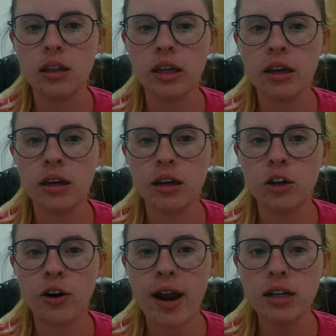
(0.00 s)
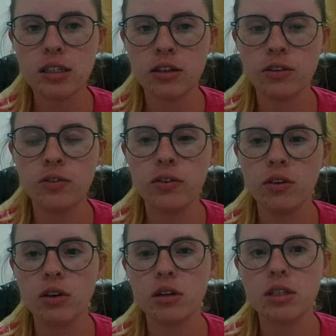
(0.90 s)
the interactive
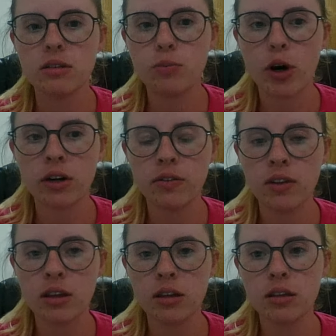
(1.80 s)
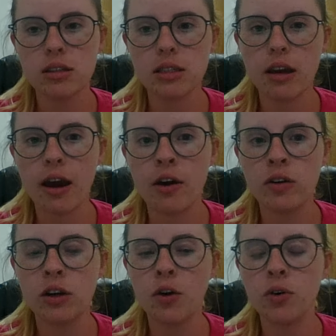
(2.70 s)
part of it, I
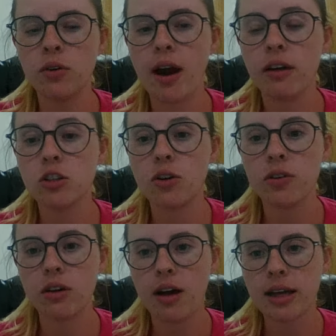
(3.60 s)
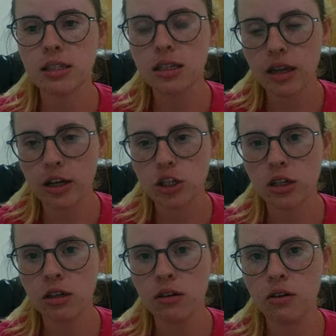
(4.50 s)
would start with a class
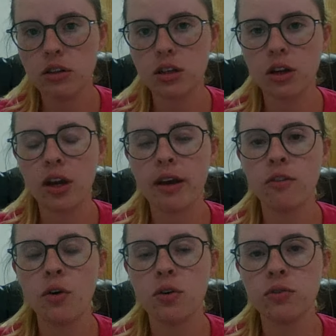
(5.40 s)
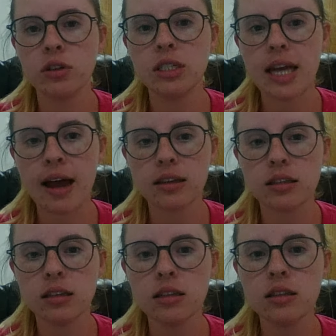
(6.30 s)
discussion to kind of go over
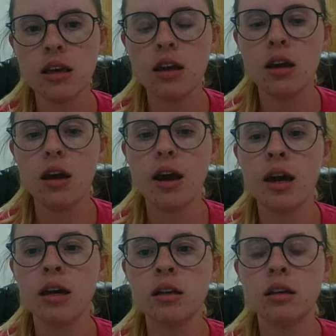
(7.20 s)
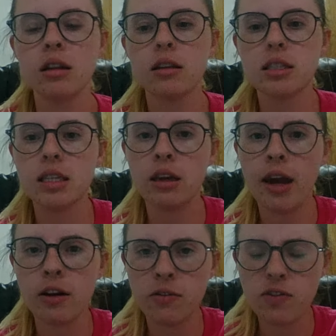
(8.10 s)
taxes and see
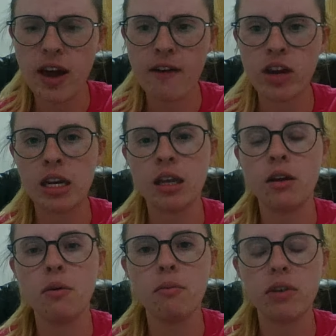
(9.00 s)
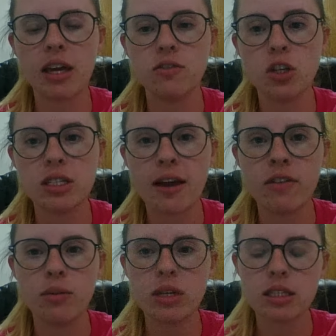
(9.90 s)
kind of if they have any, like if students have
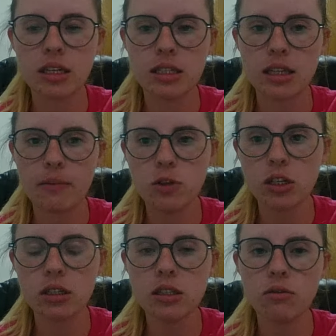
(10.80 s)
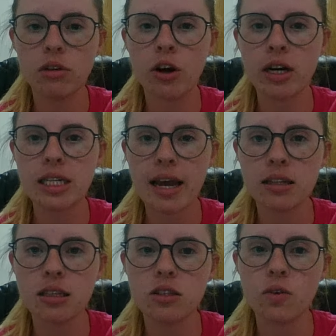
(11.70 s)
any misconceptions regarding
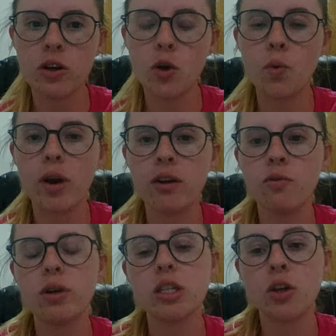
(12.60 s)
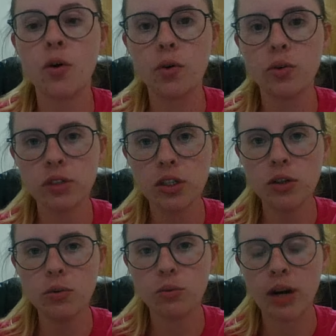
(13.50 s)
taxes, so I know kind of what to go
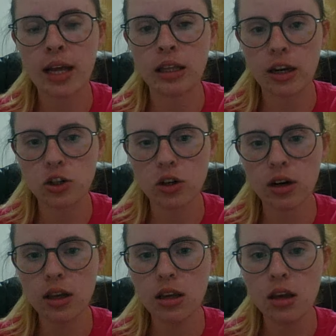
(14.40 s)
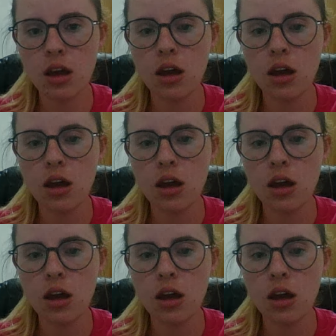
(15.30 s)
over when I lecture on it.